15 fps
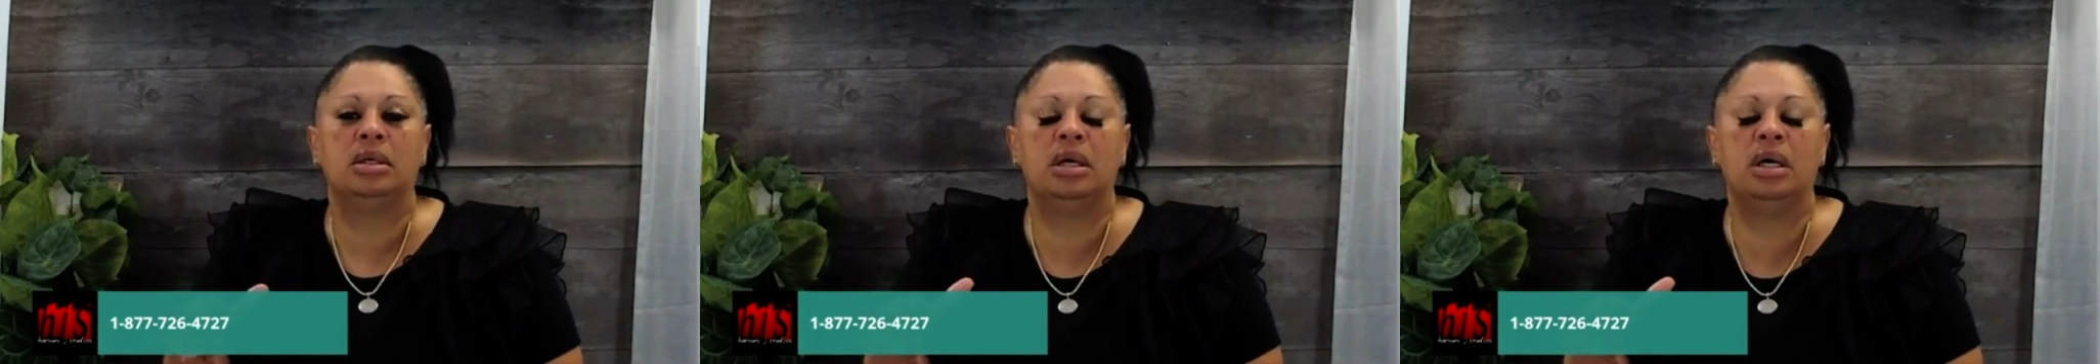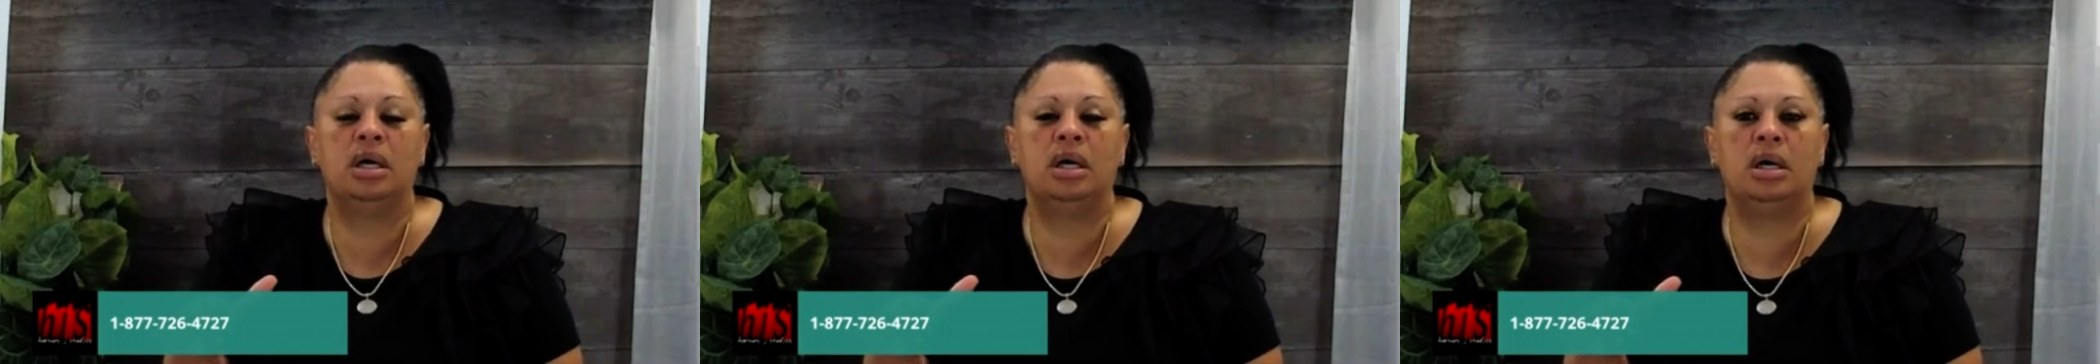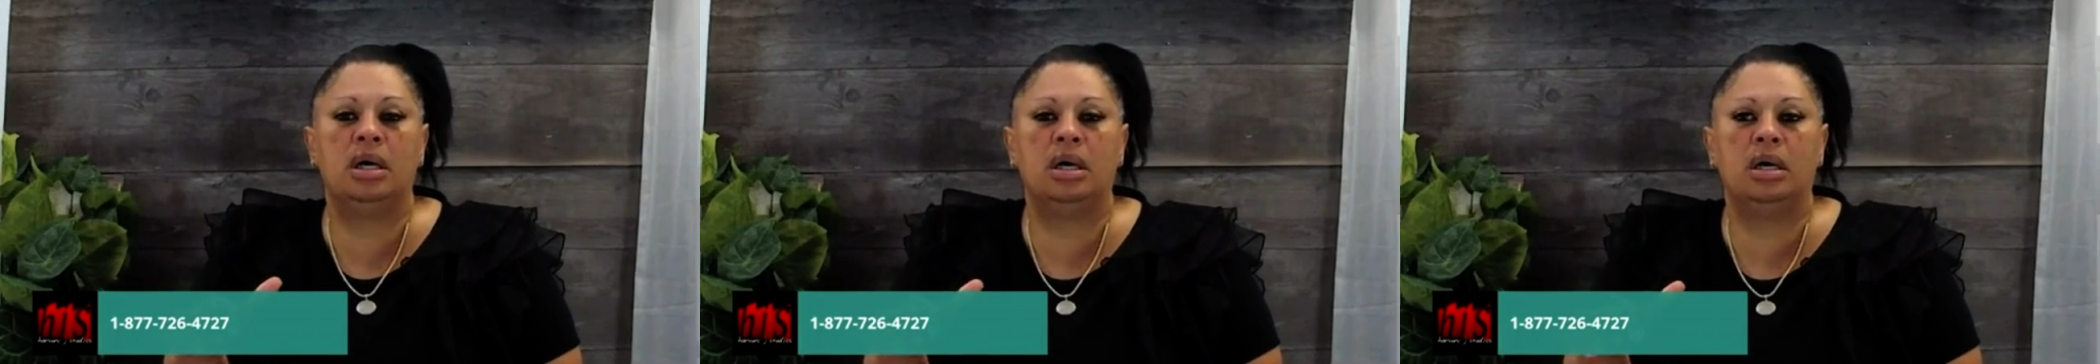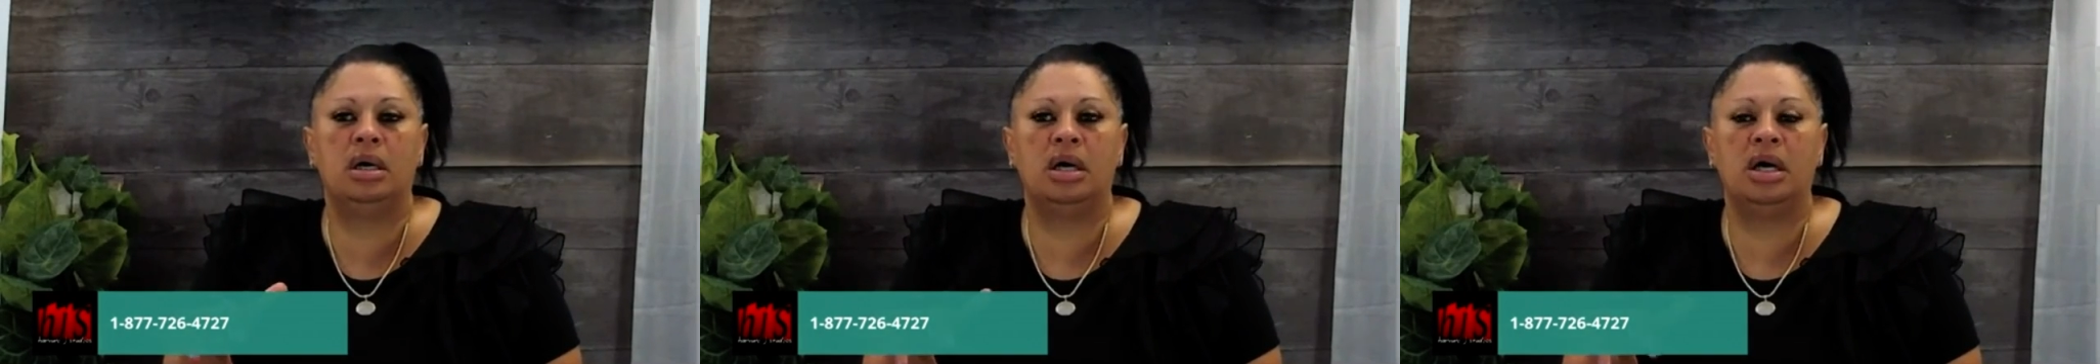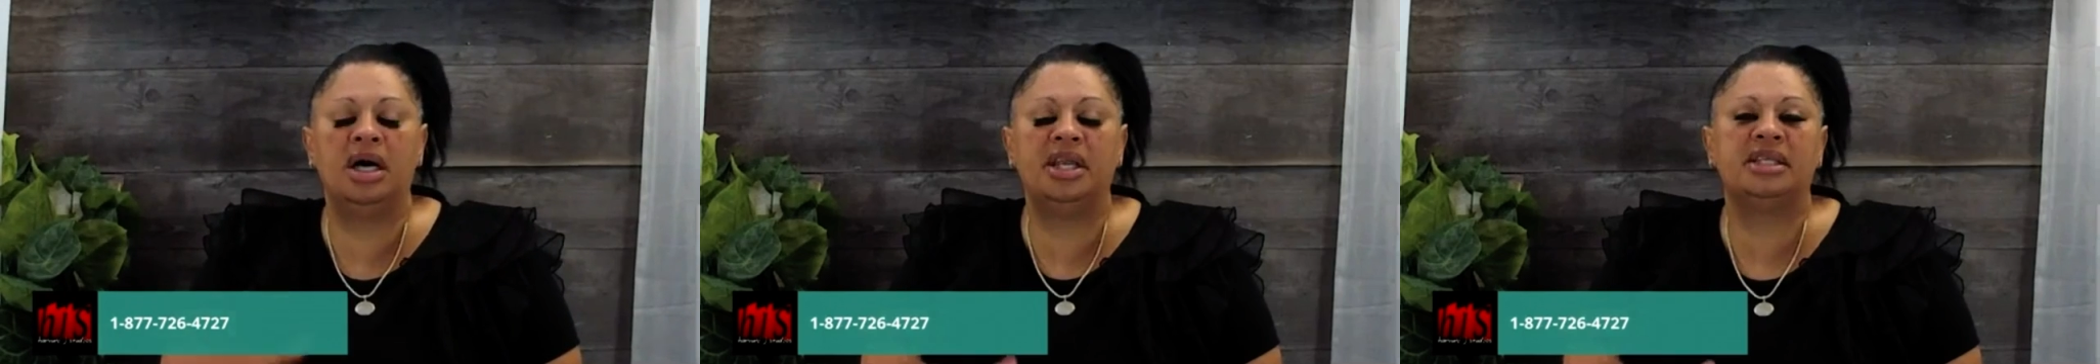
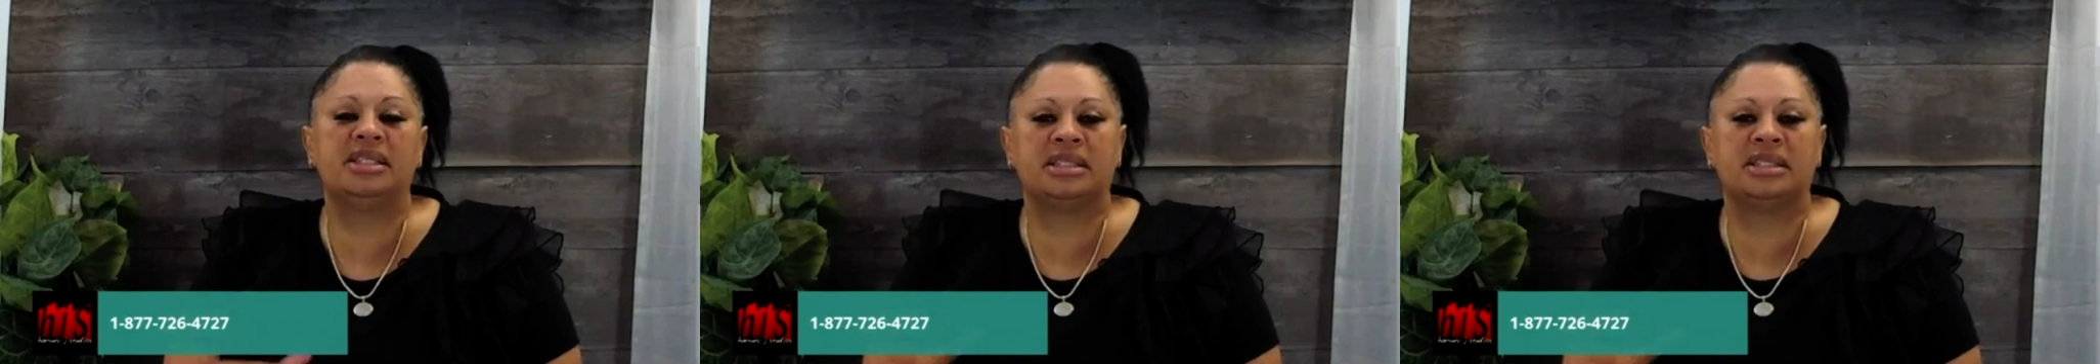unemployment